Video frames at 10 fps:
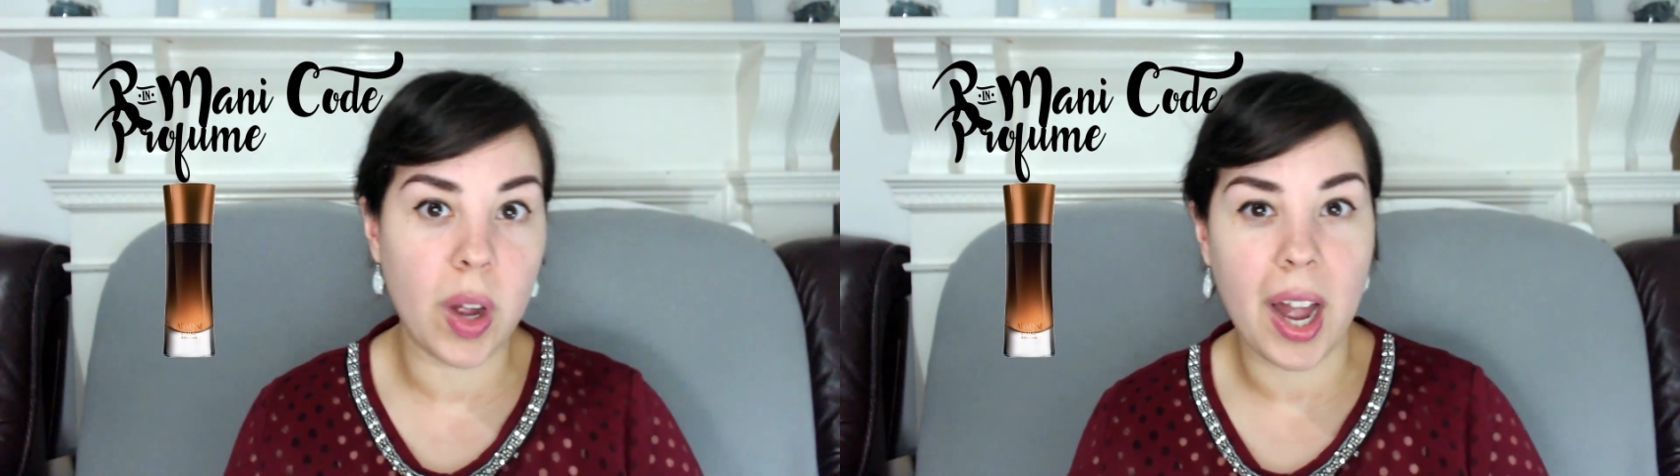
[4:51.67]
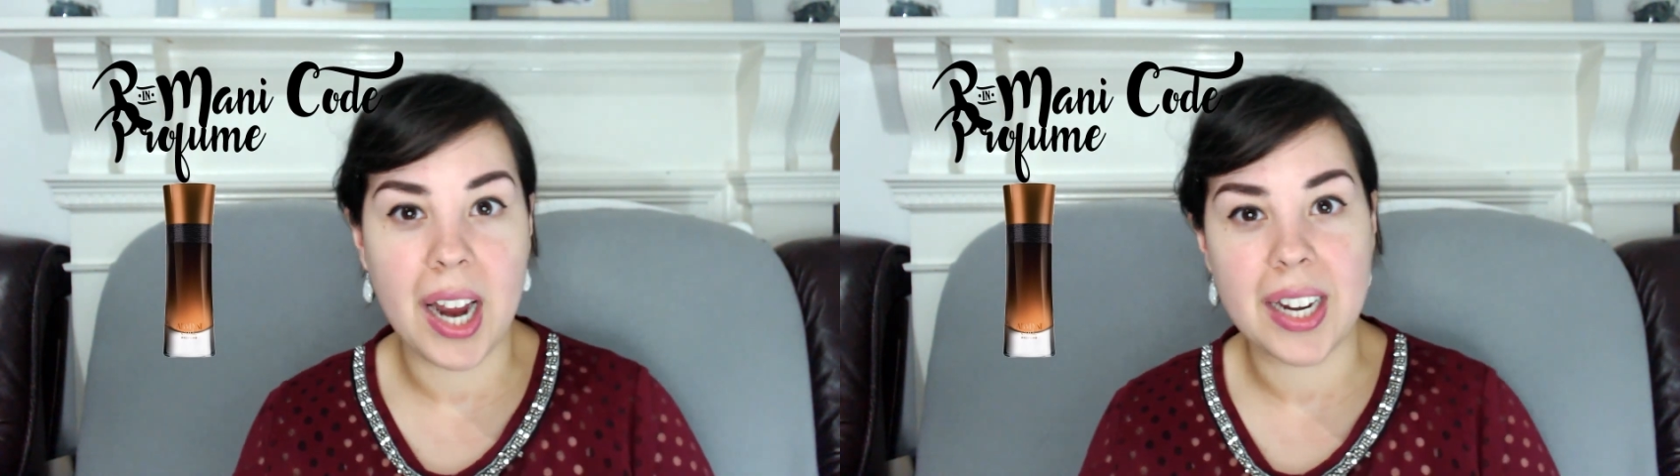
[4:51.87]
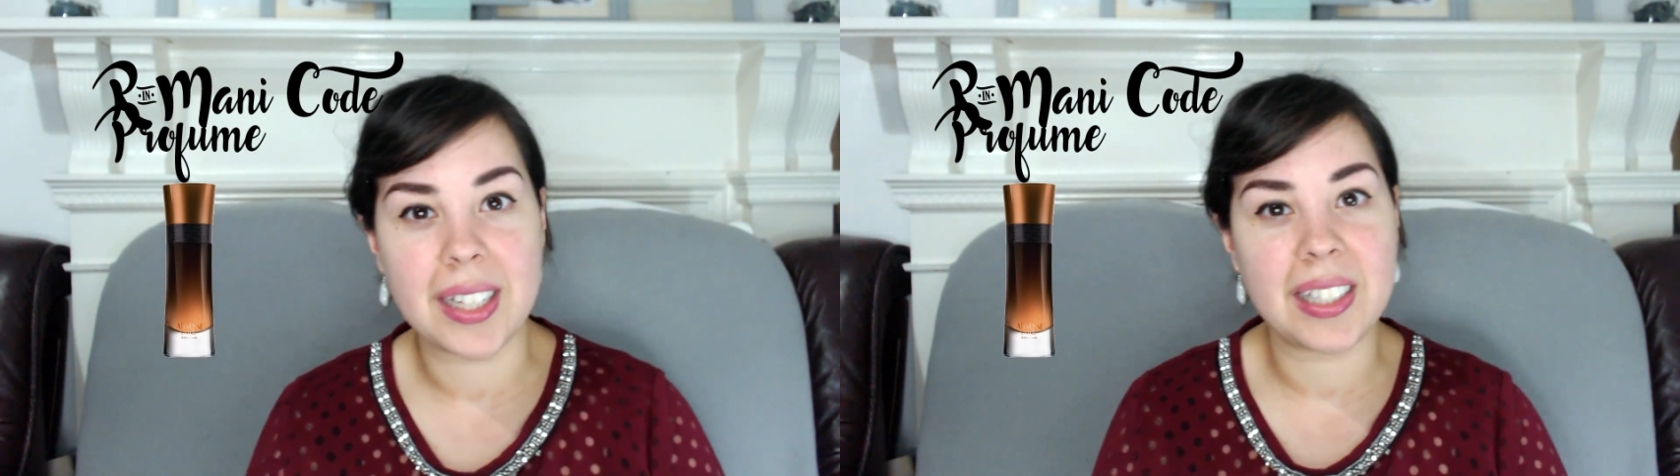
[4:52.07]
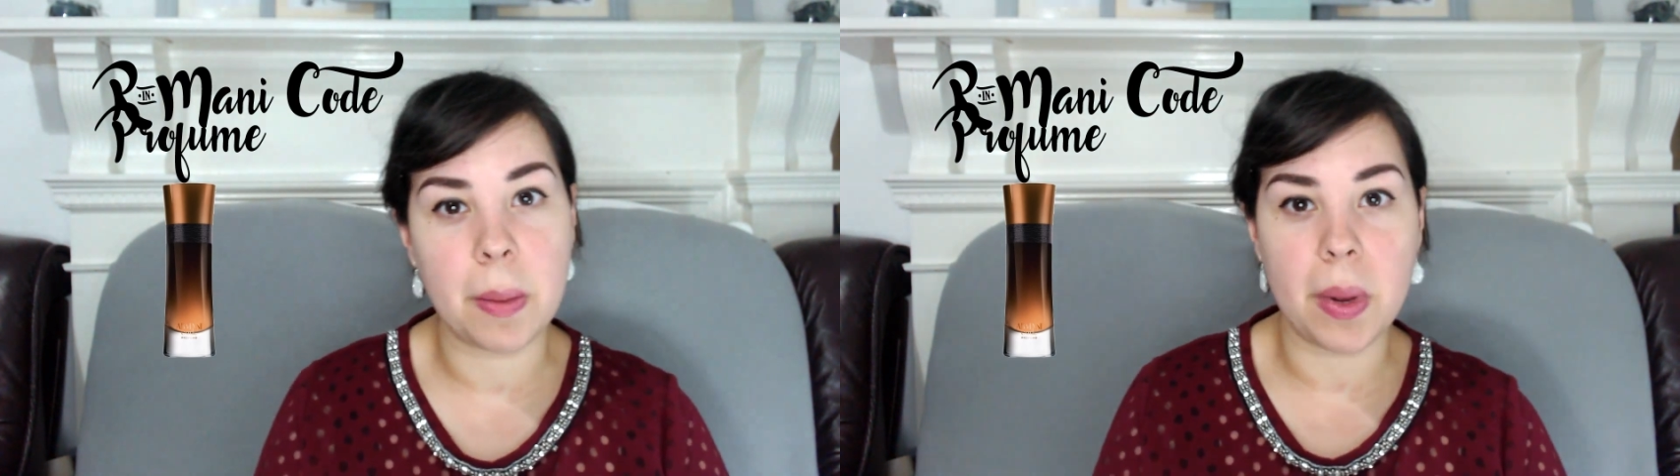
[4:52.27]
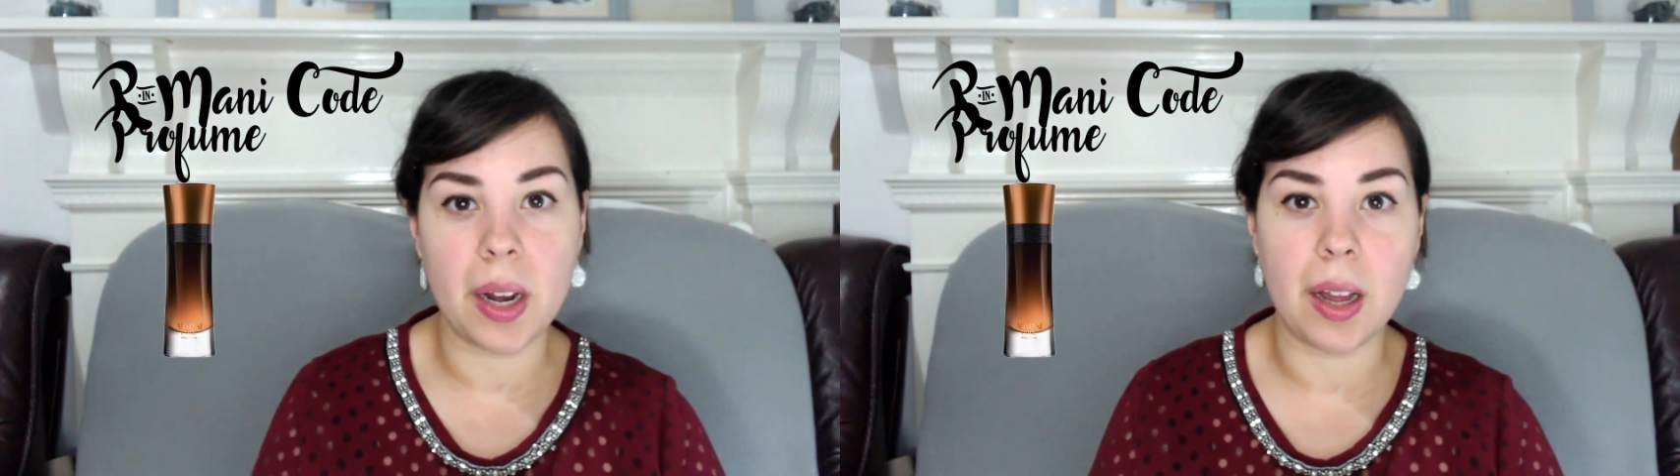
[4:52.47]
kind of
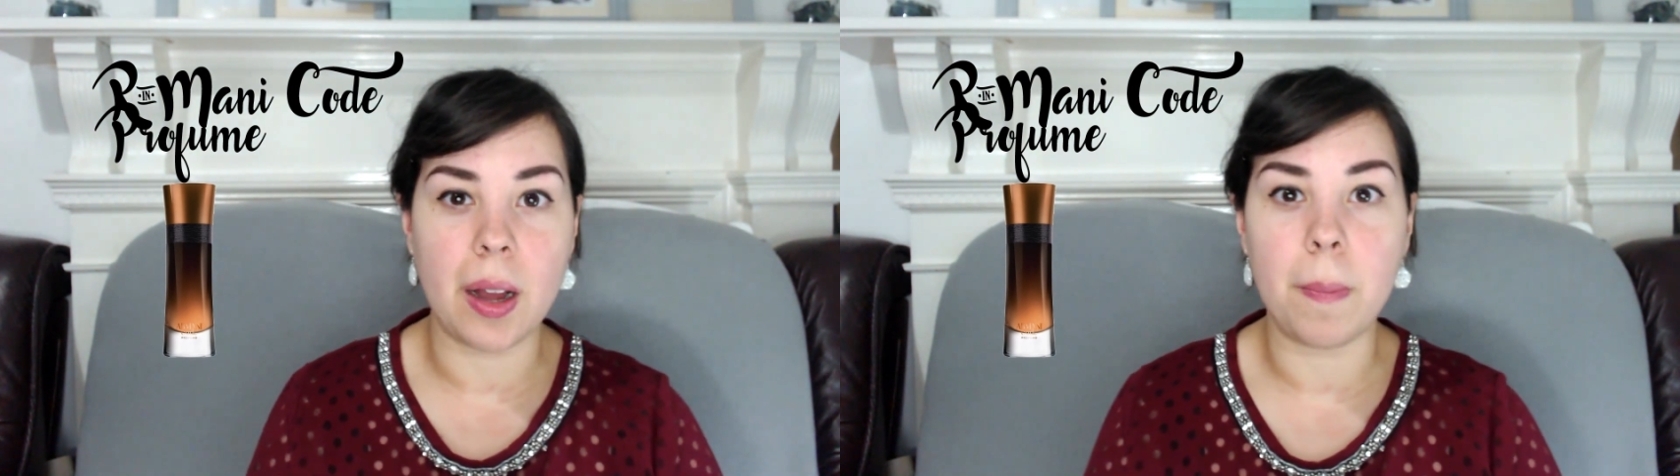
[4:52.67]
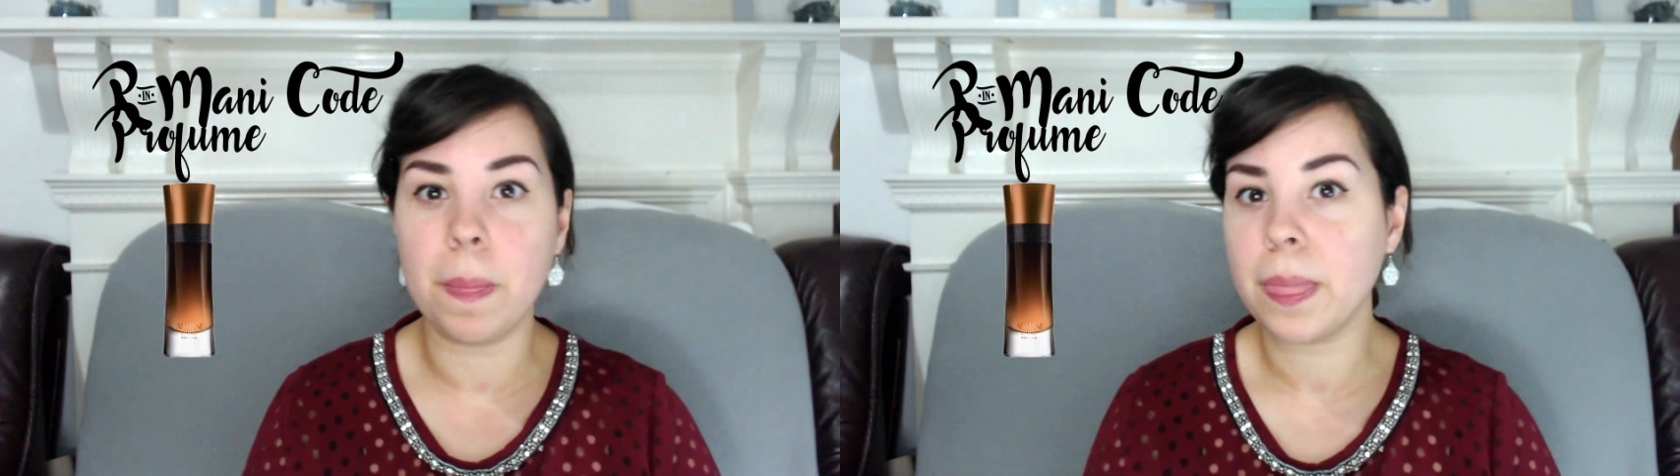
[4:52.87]
similar